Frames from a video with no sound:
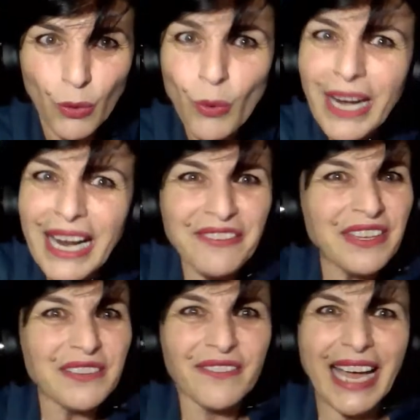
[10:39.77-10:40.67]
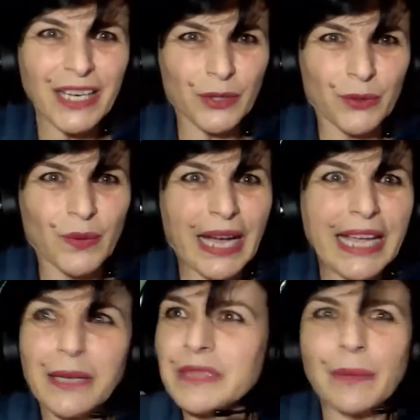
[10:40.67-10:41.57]
When I feel value, I
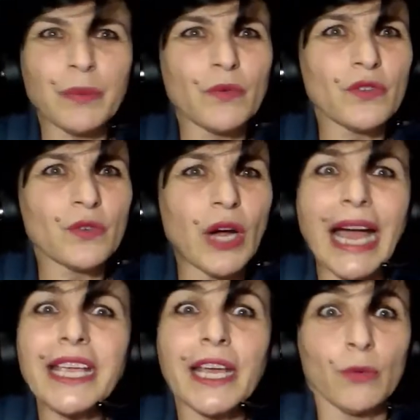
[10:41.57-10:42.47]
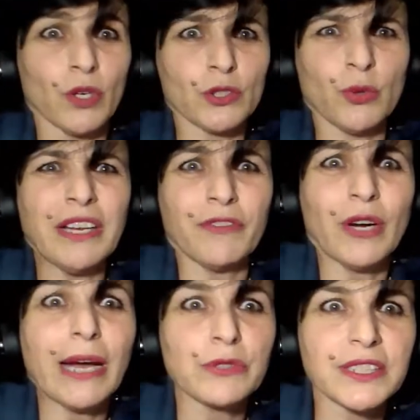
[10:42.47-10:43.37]
am top of the world. I can work
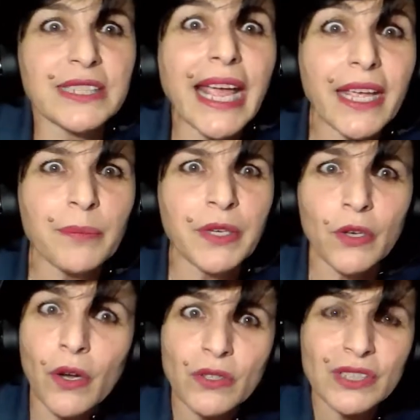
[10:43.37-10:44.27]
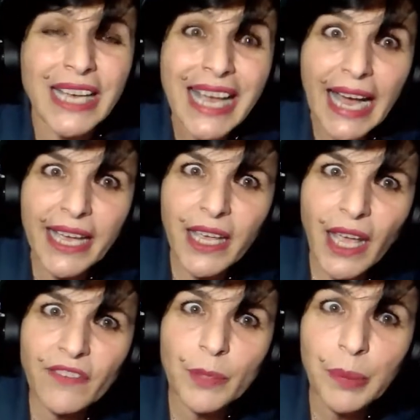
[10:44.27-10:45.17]
24 hours a day because I
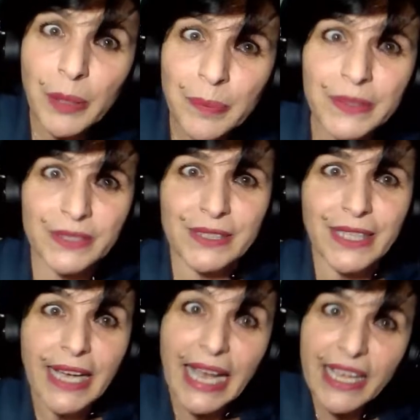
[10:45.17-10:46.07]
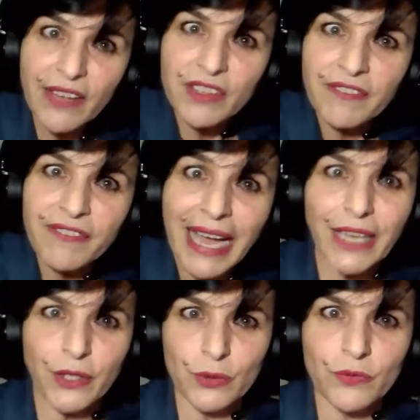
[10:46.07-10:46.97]
have the purpose. I have the
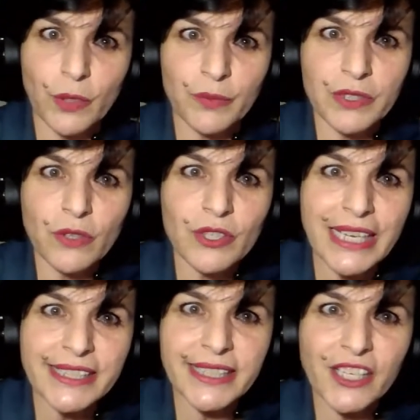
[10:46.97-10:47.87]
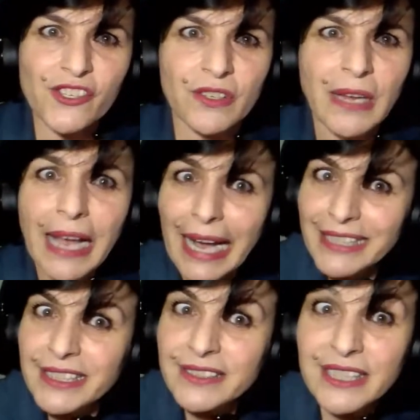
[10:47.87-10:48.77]
value from the organization. I
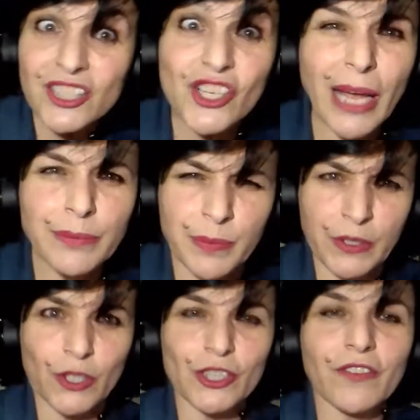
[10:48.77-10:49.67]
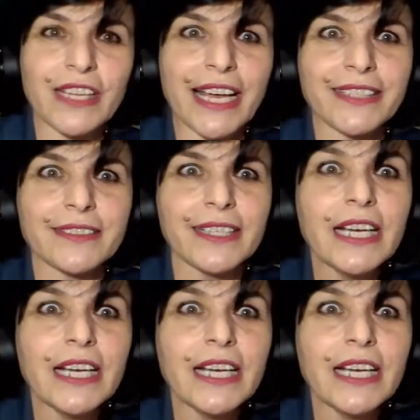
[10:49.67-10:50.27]
did 3 jobs because of that.